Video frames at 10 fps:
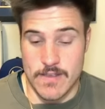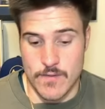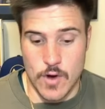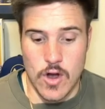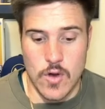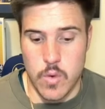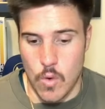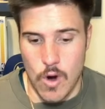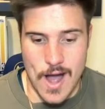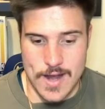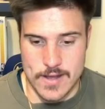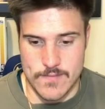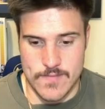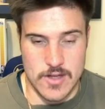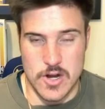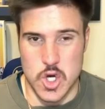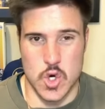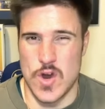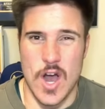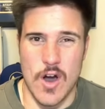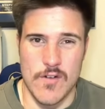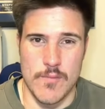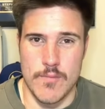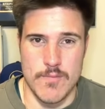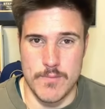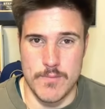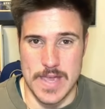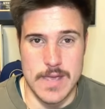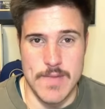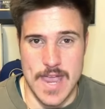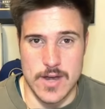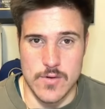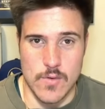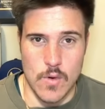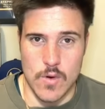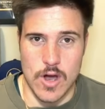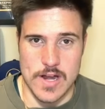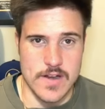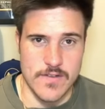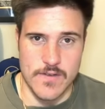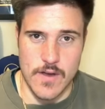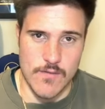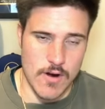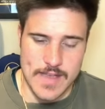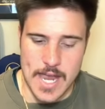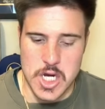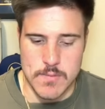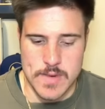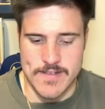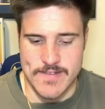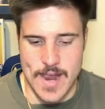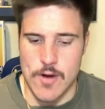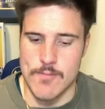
So they've got a trio of big men who all kind of deserve rotation minutes there.